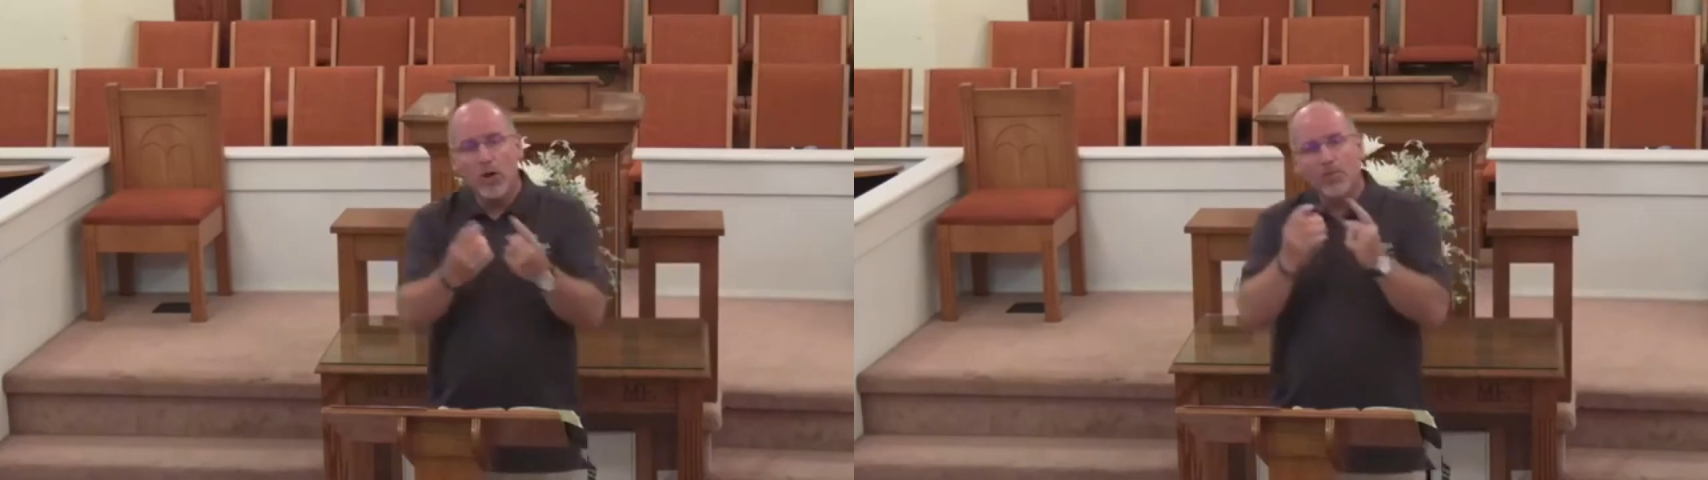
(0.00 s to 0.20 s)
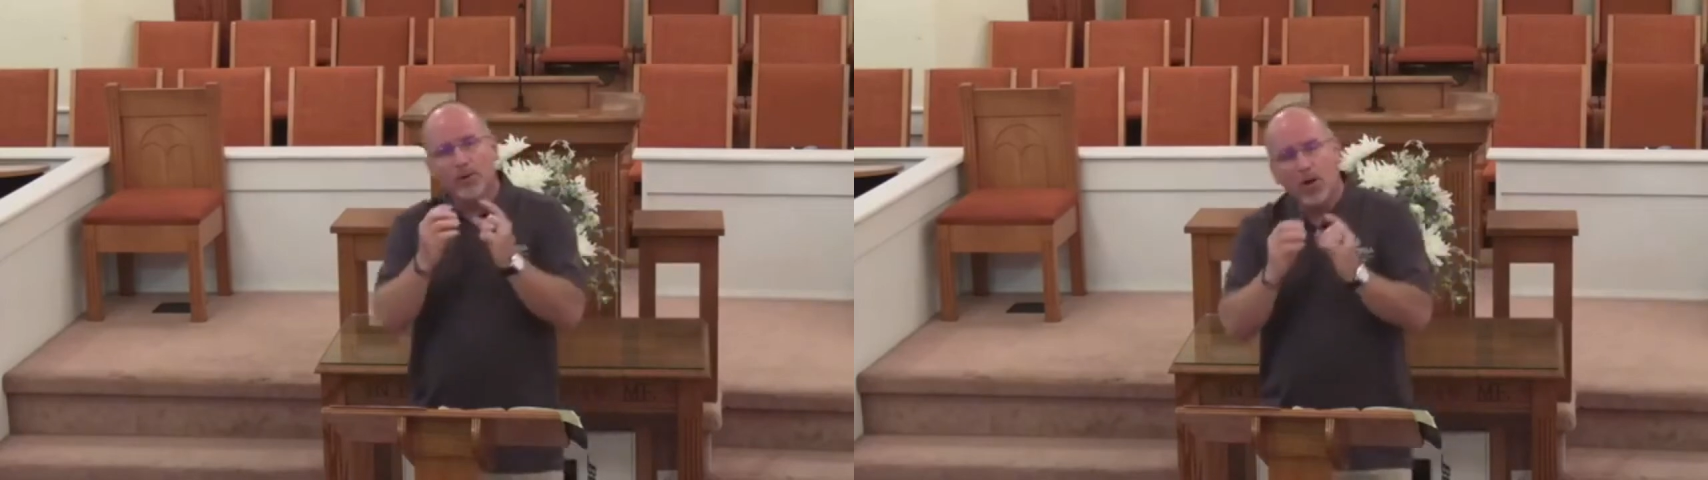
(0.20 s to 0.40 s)

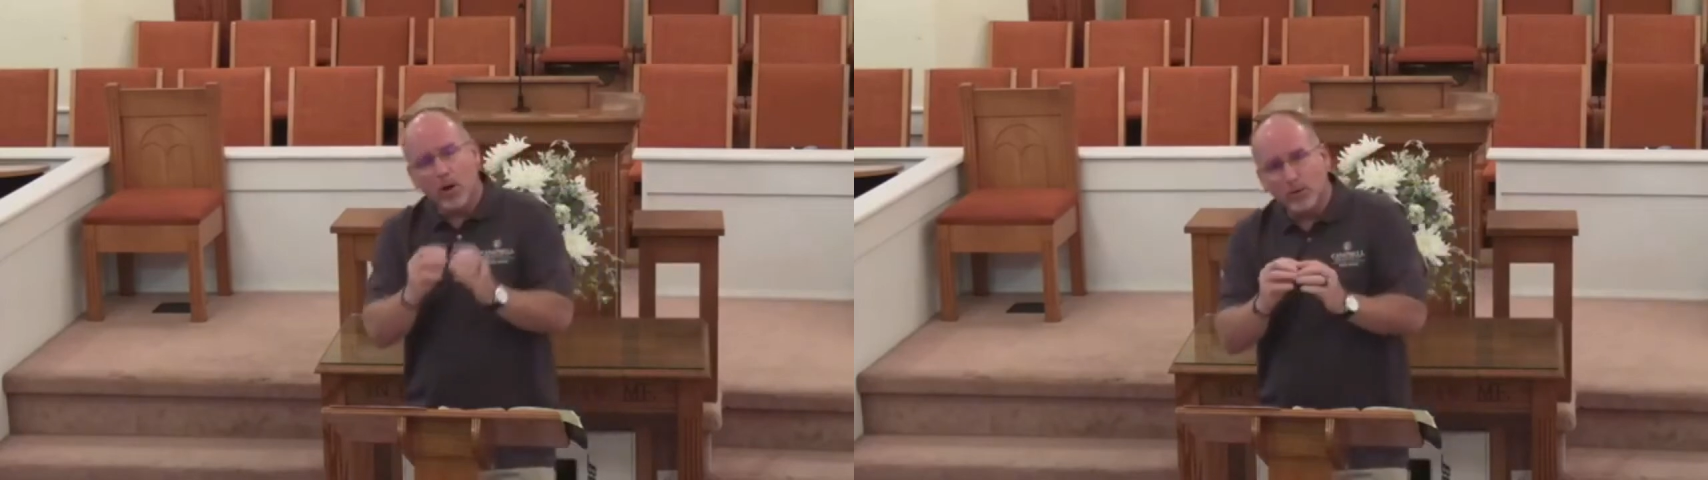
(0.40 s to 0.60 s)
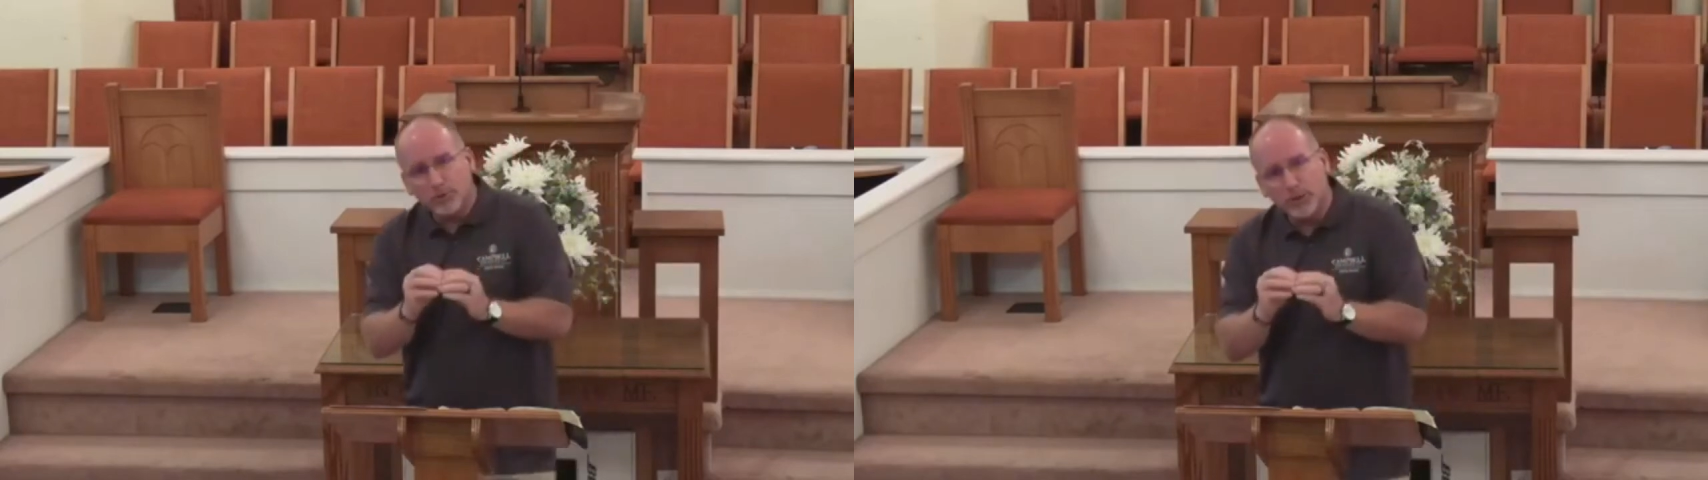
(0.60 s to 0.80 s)
but
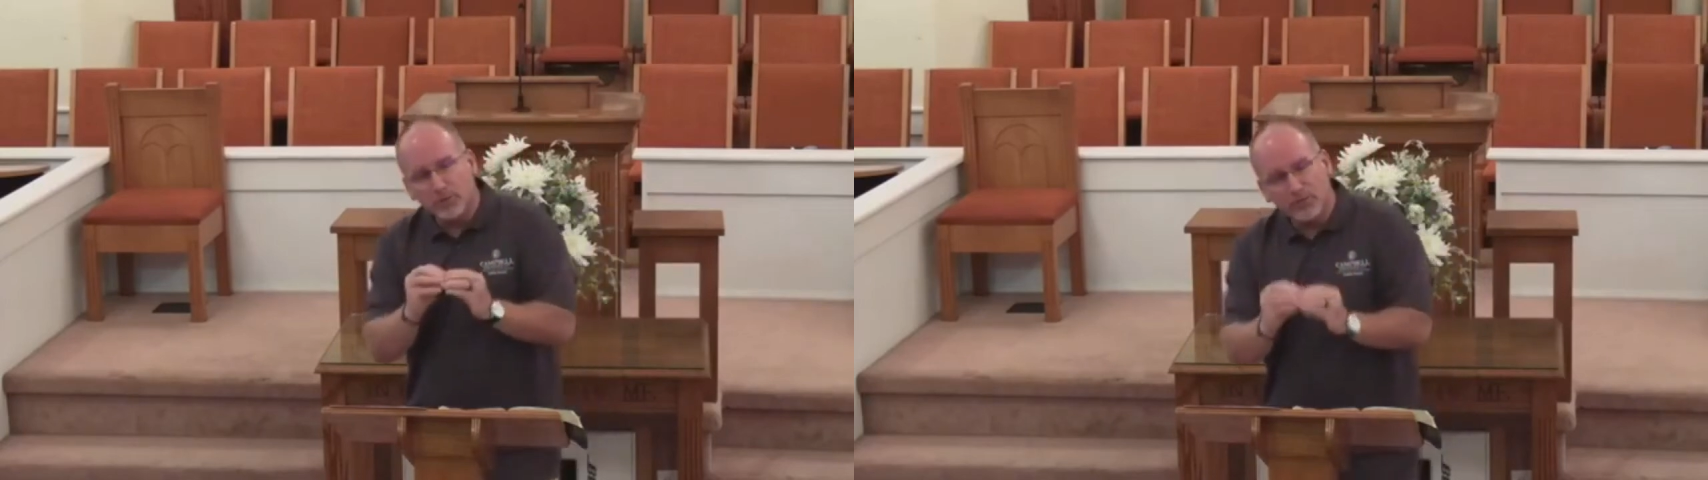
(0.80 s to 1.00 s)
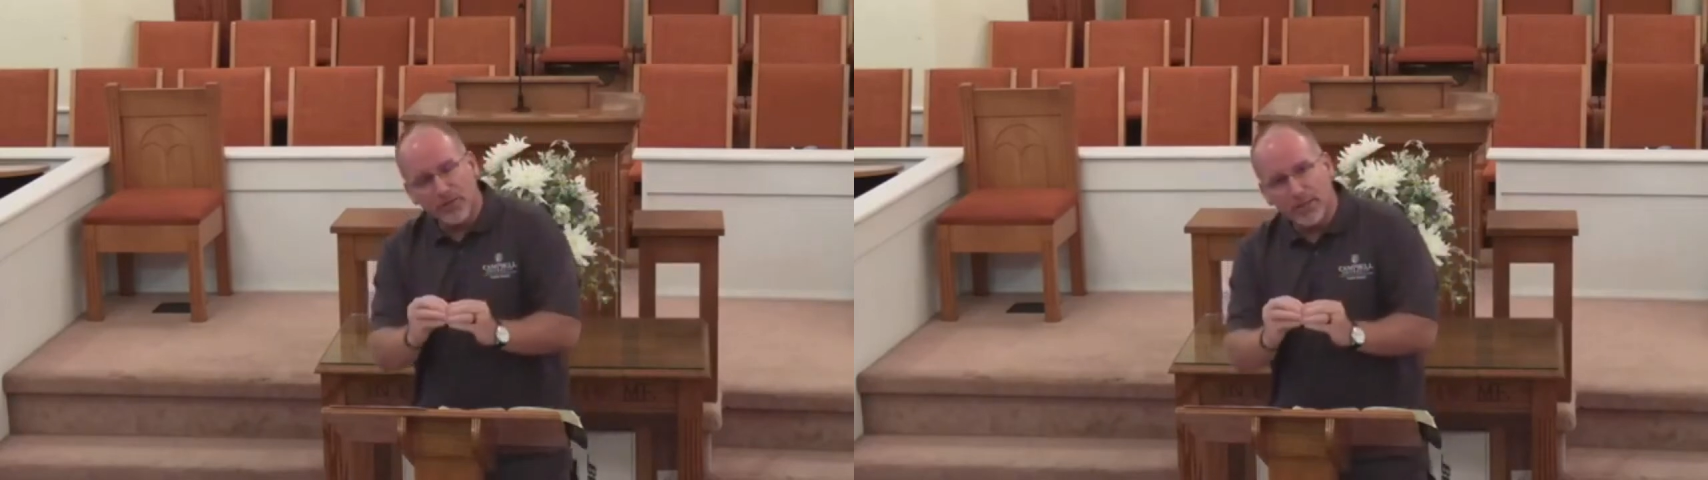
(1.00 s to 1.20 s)
also
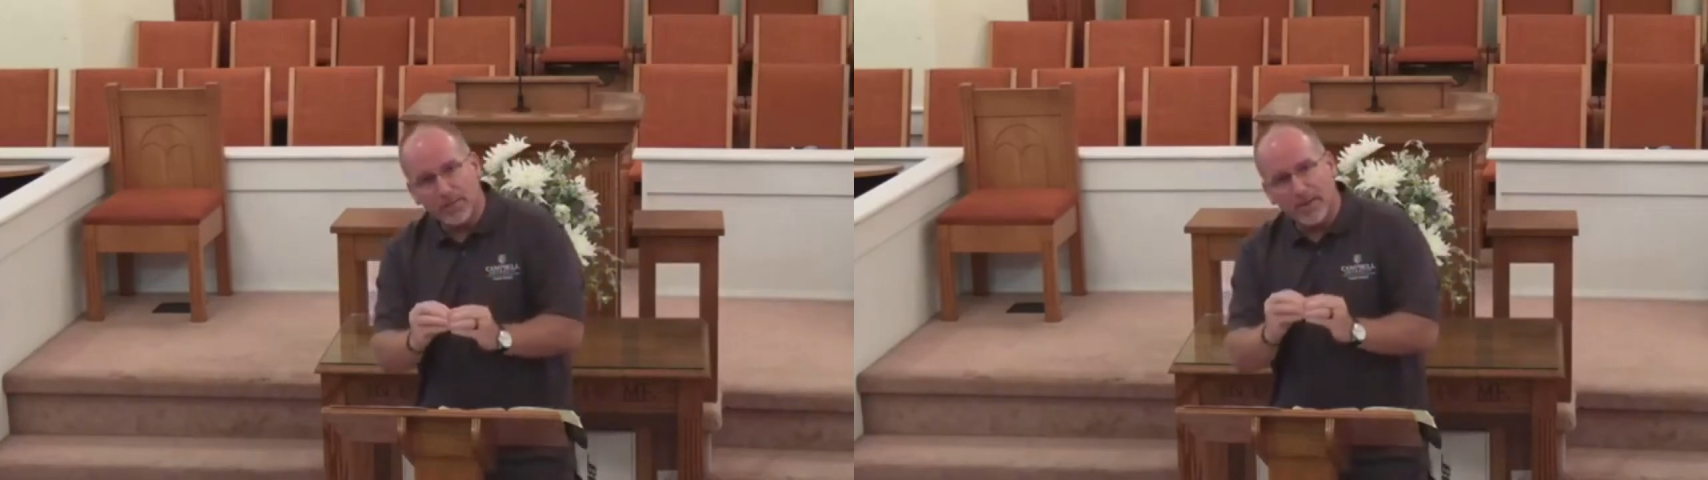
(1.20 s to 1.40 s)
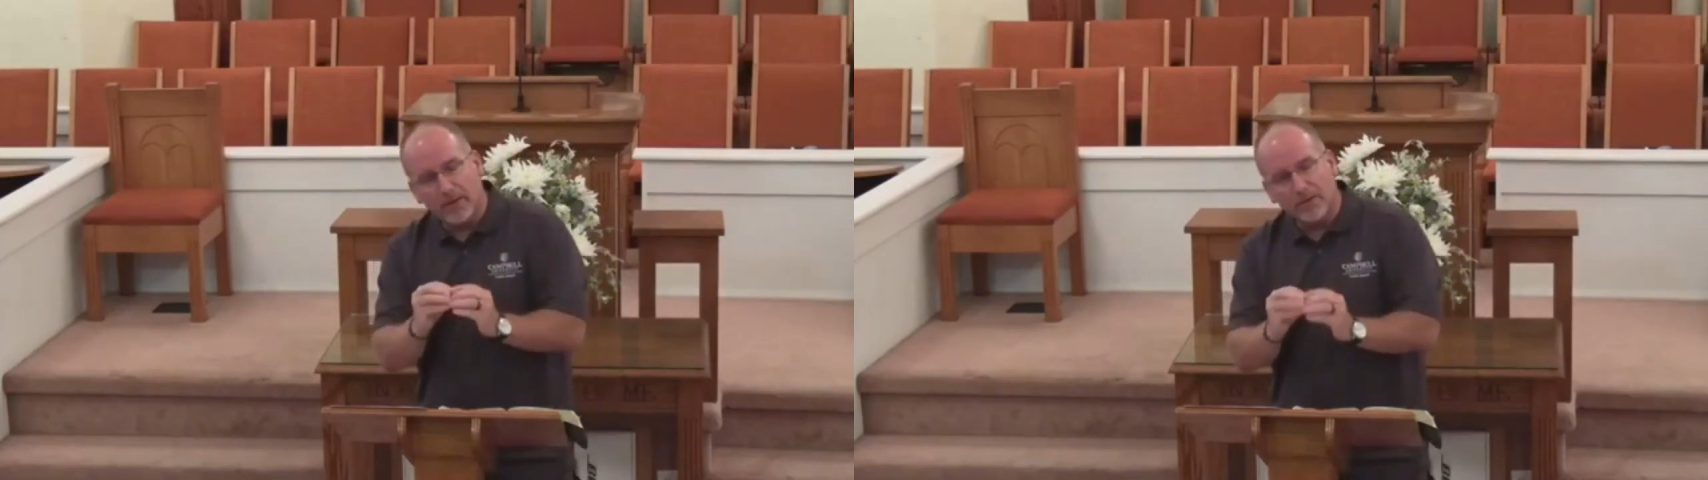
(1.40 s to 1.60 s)
think
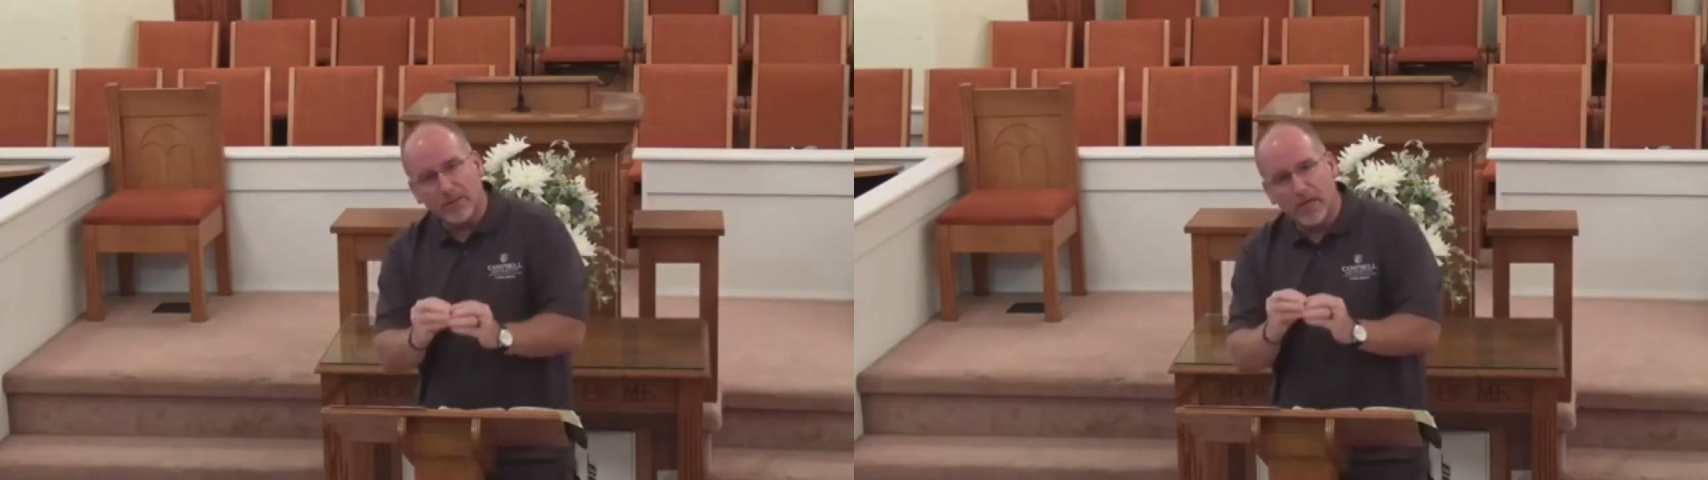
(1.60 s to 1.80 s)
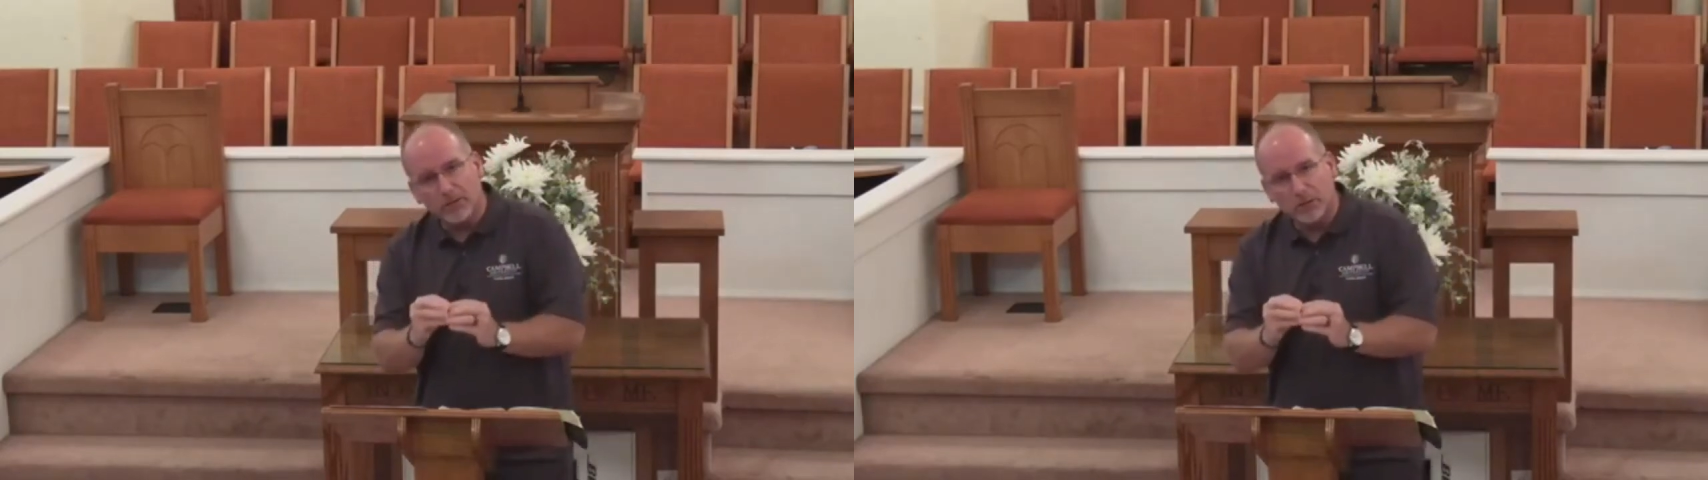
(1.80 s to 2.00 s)
about and
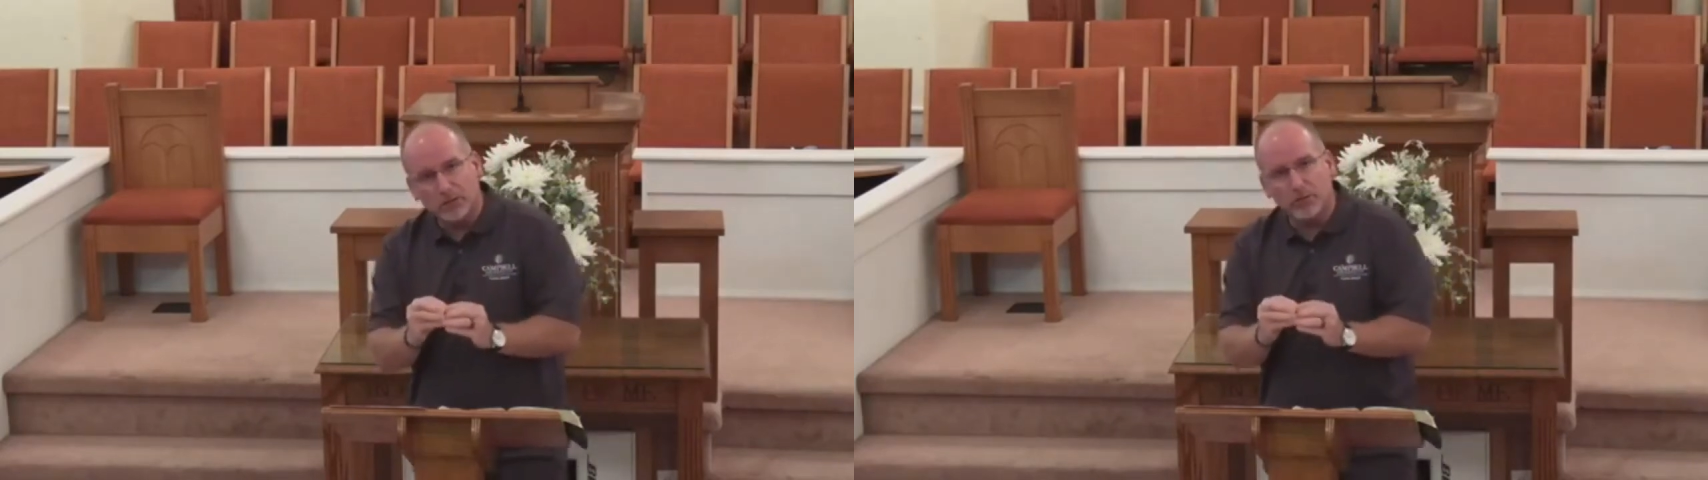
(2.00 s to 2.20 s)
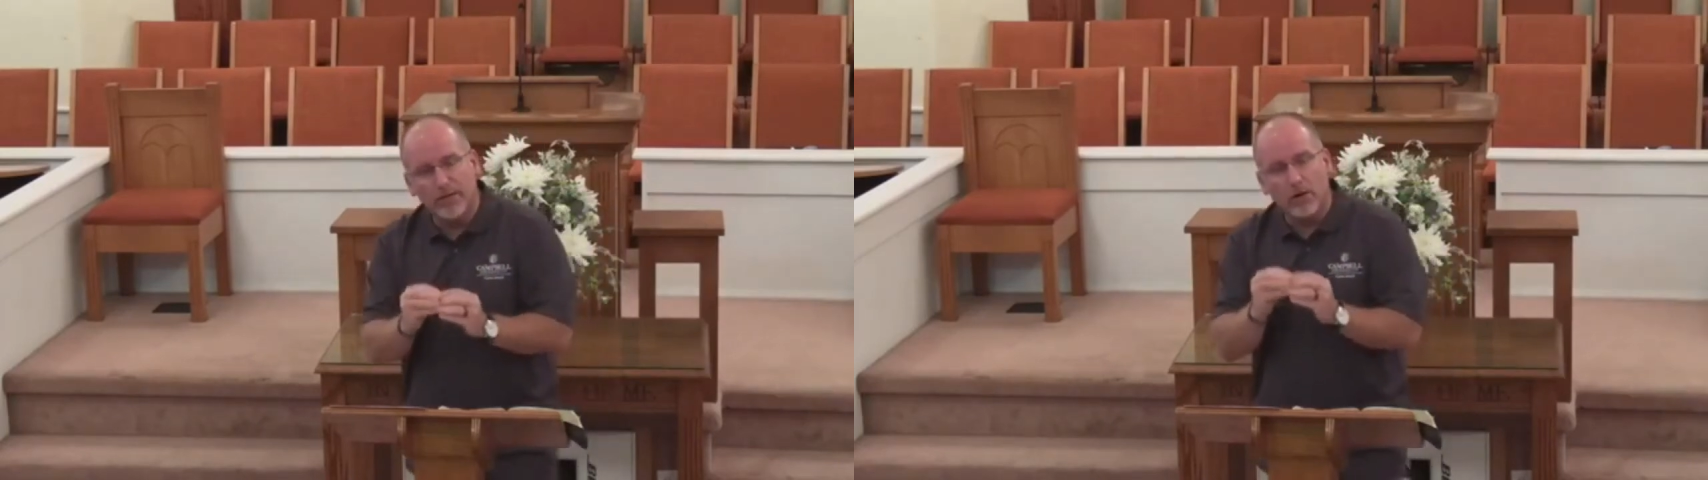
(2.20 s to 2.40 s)
concentrate